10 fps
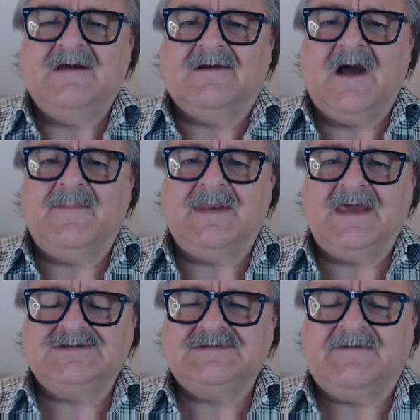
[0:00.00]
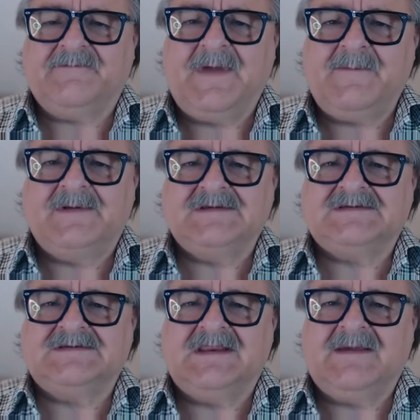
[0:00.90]
Combination of people
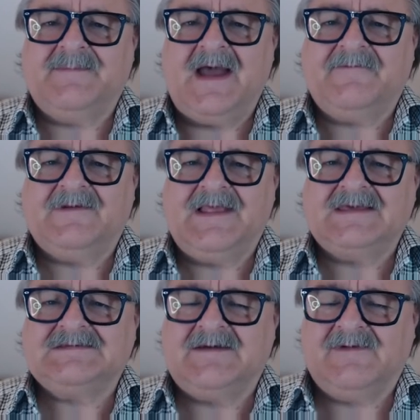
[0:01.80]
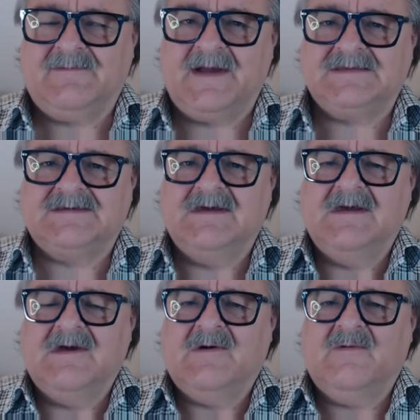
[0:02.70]
just sitting back for the last several months,
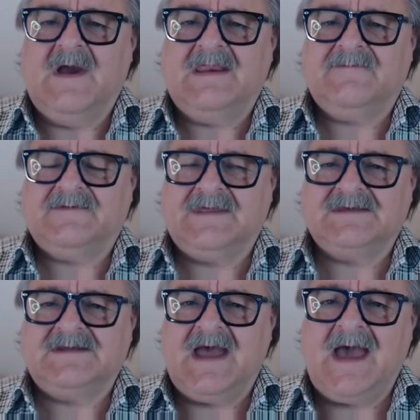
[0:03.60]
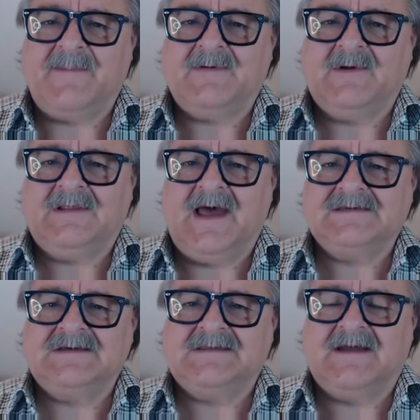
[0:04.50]
waiting for things to happen,
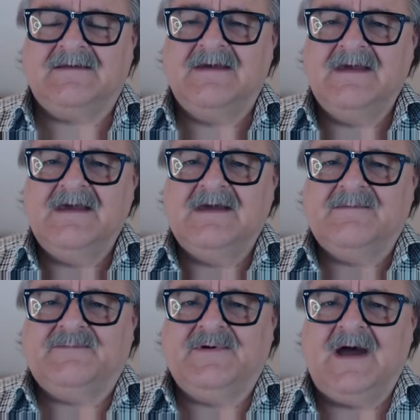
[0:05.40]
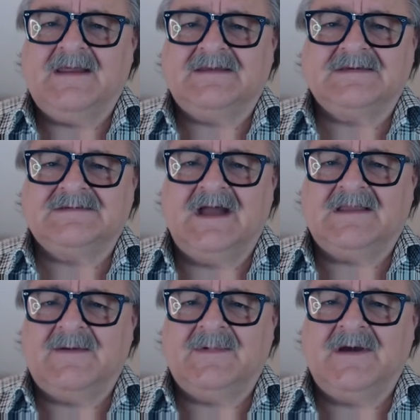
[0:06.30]
realizing that product is
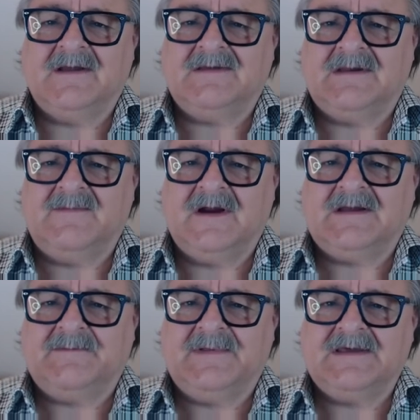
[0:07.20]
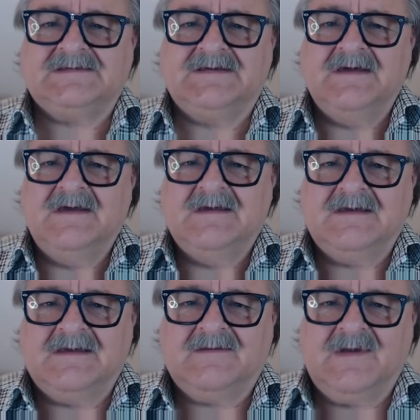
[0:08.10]
not coming onto the marketplace
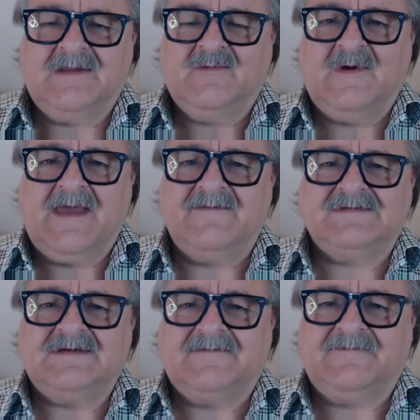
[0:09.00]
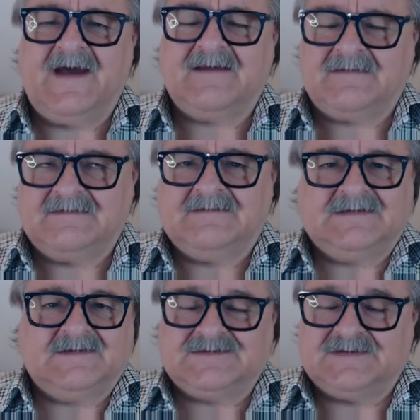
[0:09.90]
in waves. In fact,
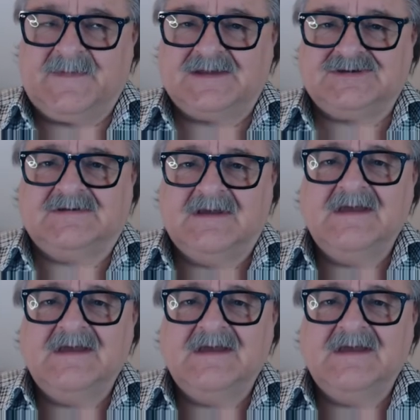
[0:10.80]
as I just mentioned,